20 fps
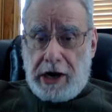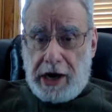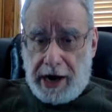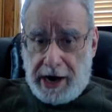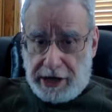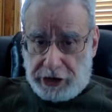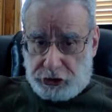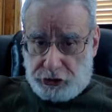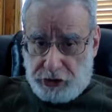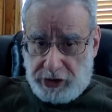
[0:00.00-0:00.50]

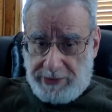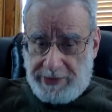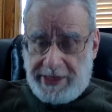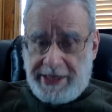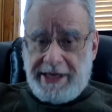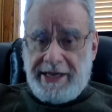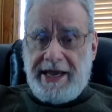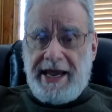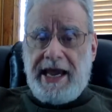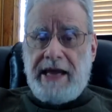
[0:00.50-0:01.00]

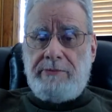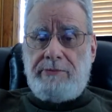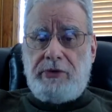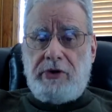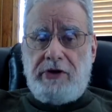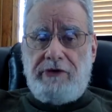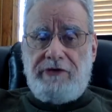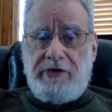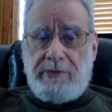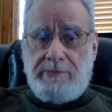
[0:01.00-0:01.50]
trimming, and
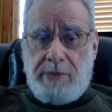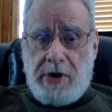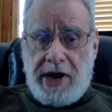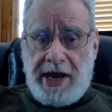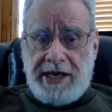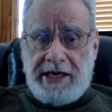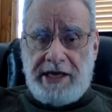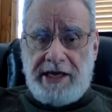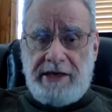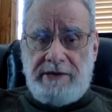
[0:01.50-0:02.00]
perfect
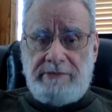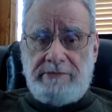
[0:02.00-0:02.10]
binding,